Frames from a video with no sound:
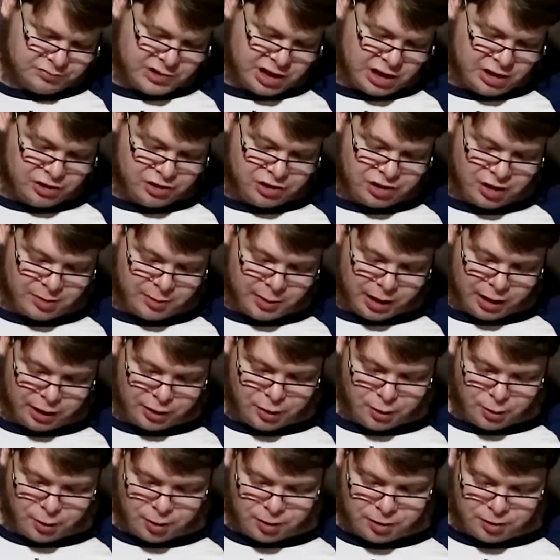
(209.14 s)
HDMI
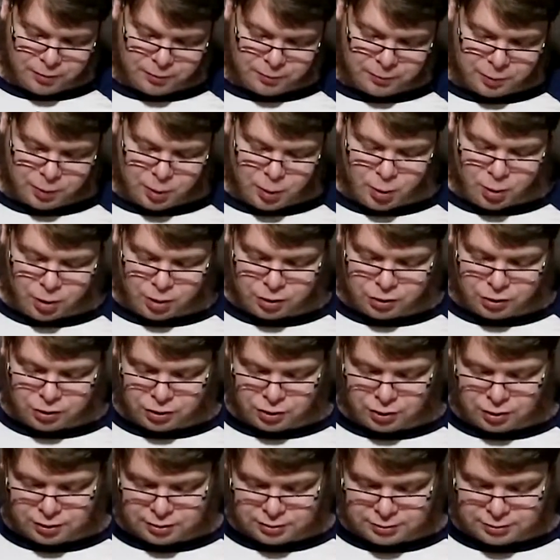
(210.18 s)
cord, of course.